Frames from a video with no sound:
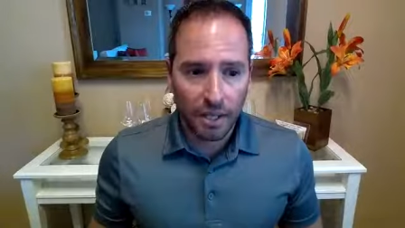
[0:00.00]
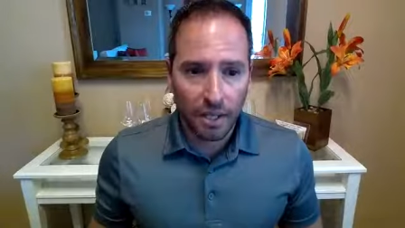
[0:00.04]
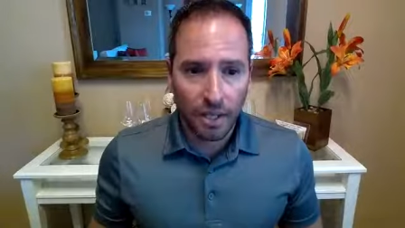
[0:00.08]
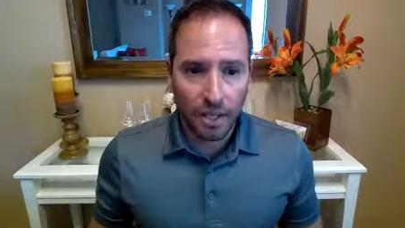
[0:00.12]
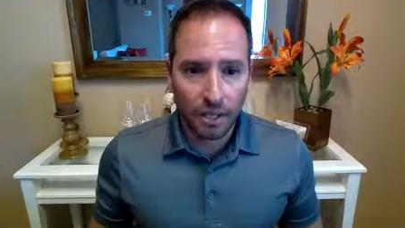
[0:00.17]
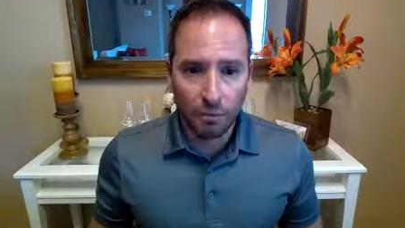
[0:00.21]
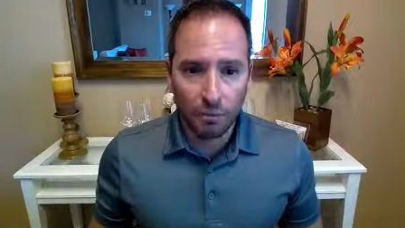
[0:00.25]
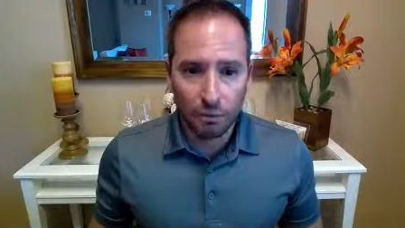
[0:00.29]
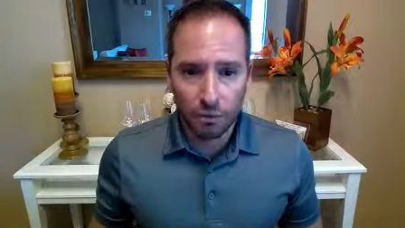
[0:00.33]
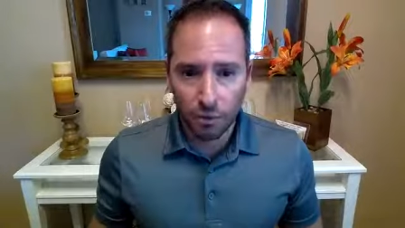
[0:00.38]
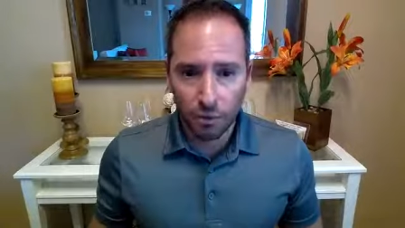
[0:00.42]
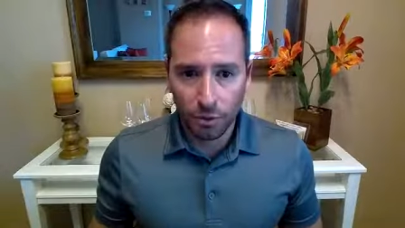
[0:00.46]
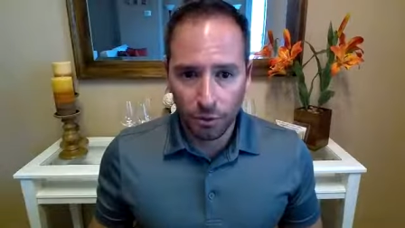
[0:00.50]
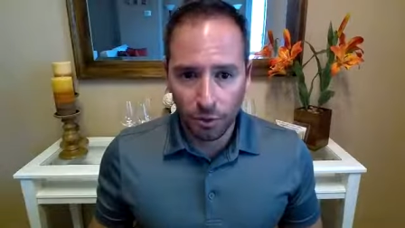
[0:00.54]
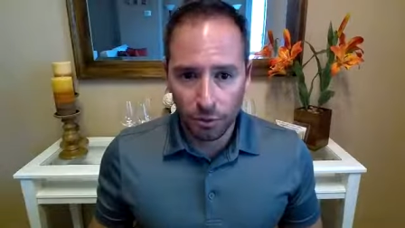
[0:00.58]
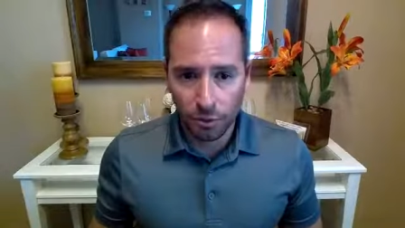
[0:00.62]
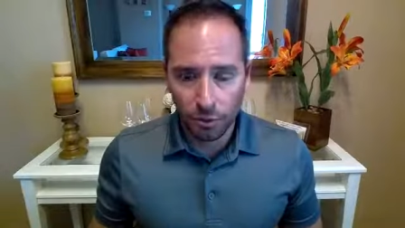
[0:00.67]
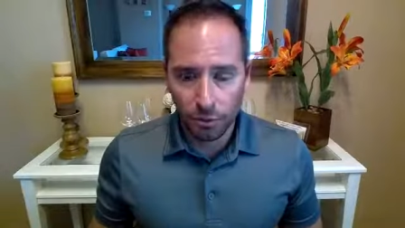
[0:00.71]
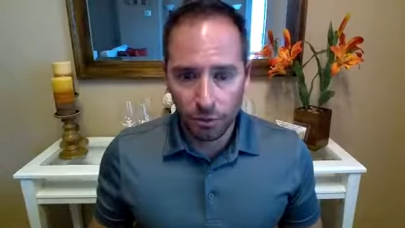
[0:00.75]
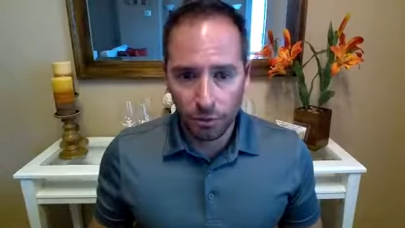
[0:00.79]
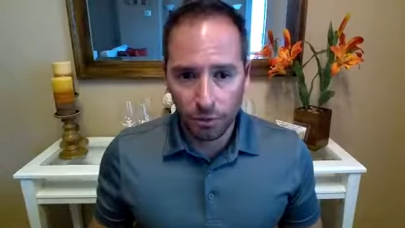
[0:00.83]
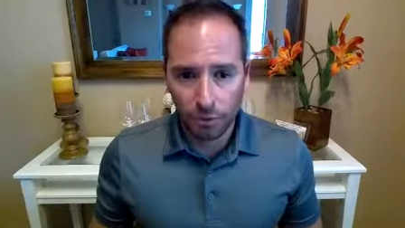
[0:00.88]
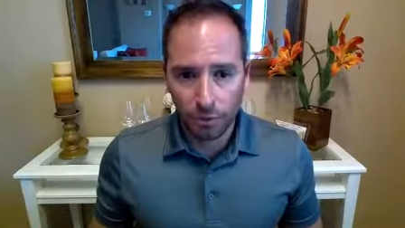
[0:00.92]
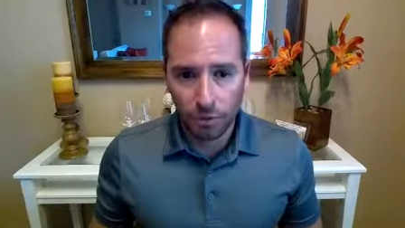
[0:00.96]

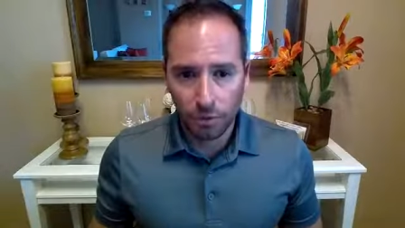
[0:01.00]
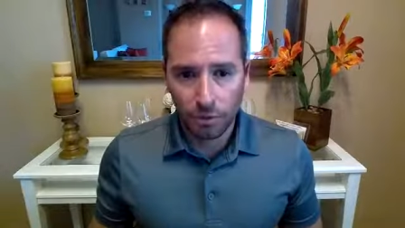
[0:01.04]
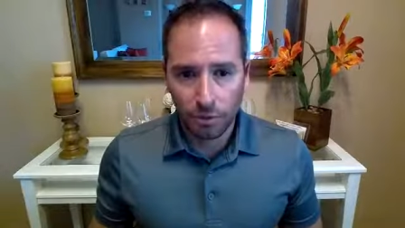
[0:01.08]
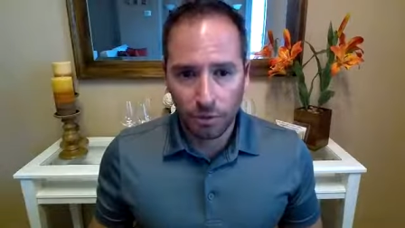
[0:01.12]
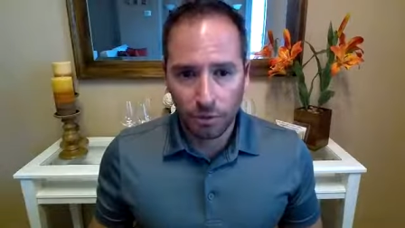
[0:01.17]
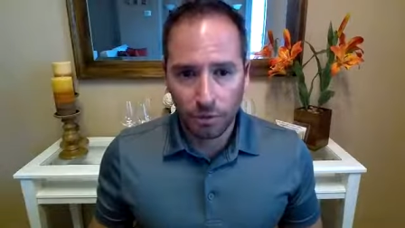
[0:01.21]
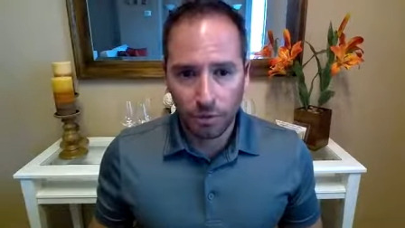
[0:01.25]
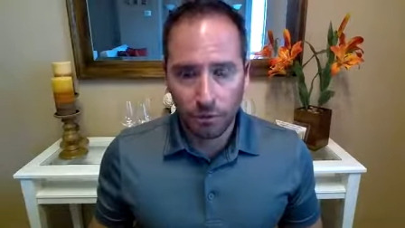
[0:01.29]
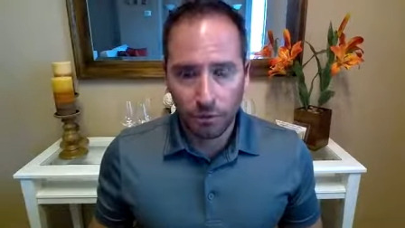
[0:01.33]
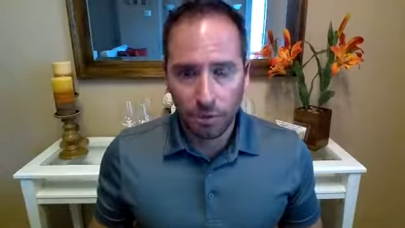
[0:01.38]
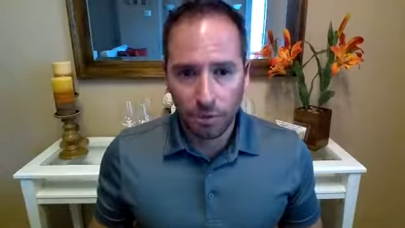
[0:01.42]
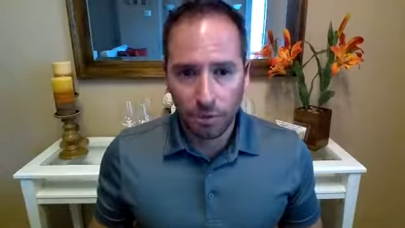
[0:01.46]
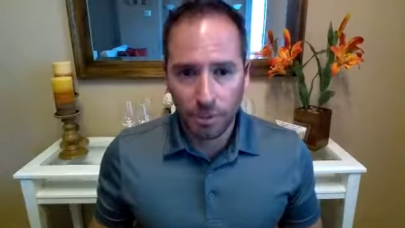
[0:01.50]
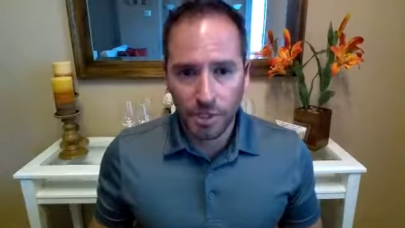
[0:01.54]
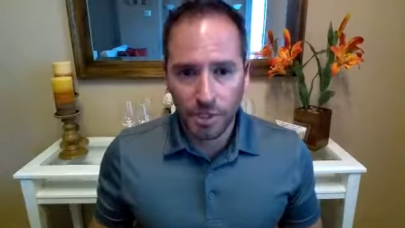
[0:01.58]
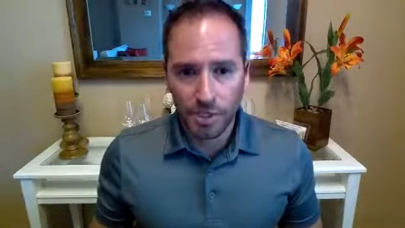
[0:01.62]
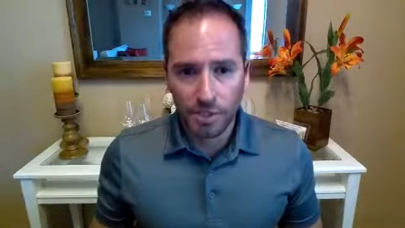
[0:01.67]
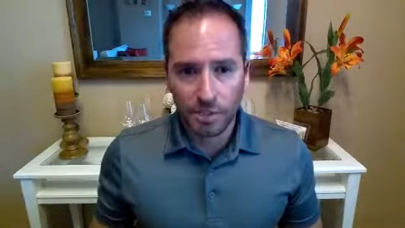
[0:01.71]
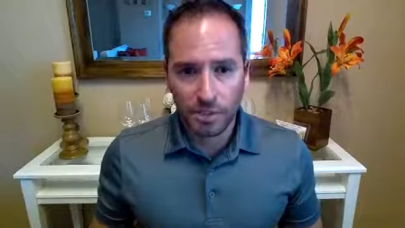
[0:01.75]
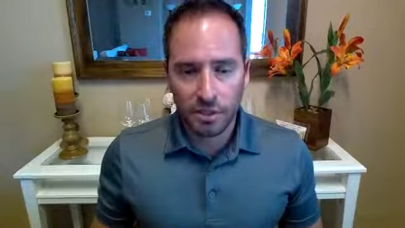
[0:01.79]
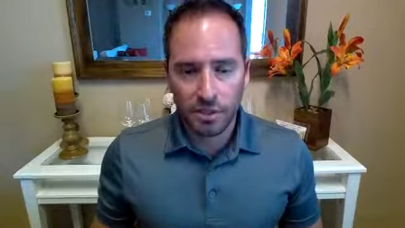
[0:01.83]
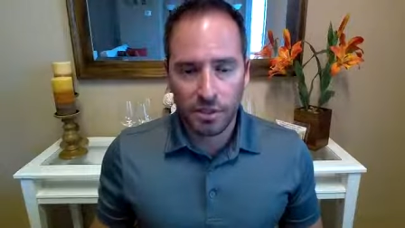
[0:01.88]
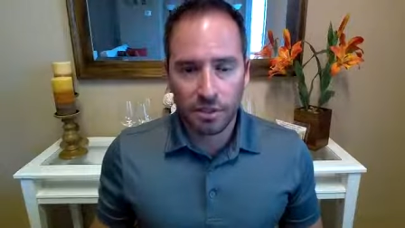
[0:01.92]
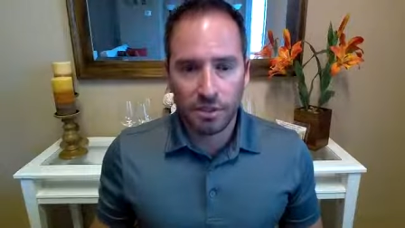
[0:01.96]
although of
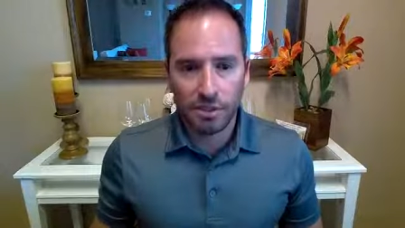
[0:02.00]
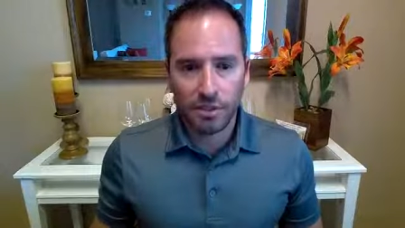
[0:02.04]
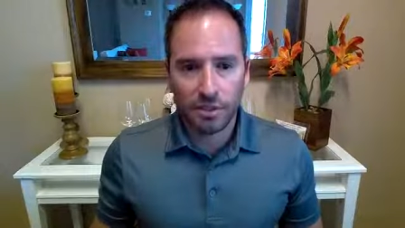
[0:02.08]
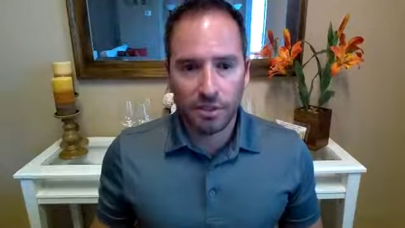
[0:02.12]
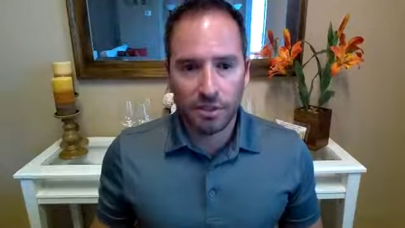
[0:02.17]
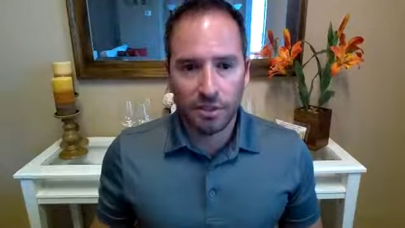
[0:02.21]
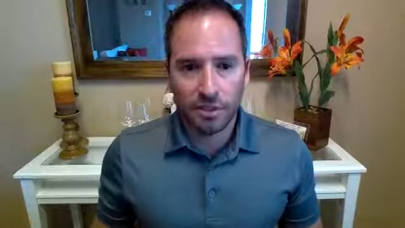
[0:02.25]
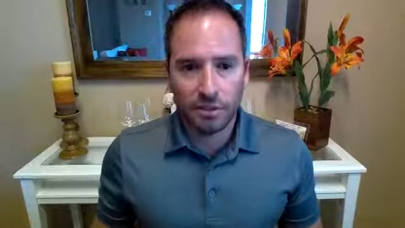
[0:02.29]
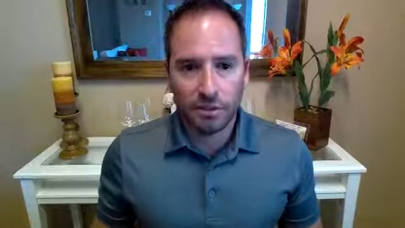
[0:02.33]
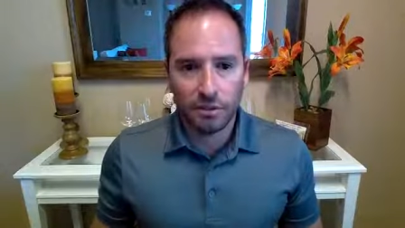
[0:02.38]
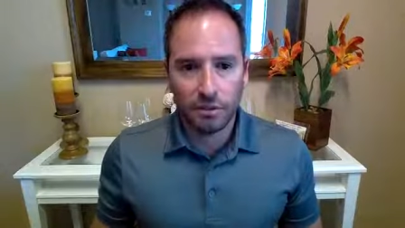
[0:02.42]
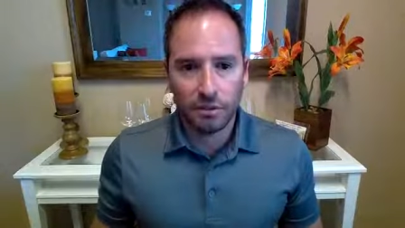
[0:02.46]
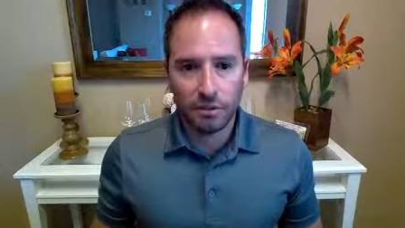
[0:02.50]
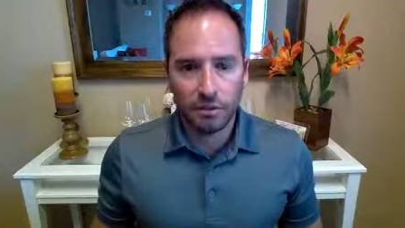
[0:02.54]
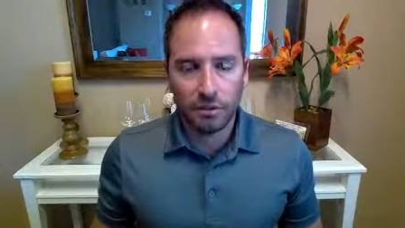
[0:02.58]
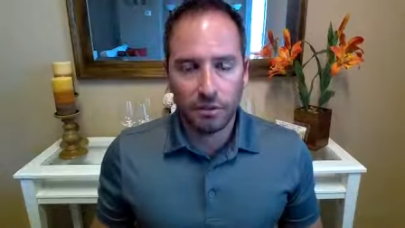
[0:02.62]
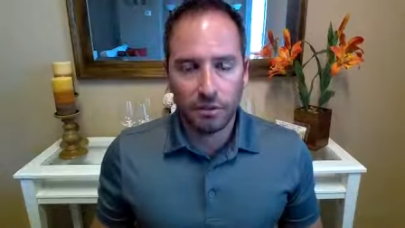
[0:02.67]
course it's a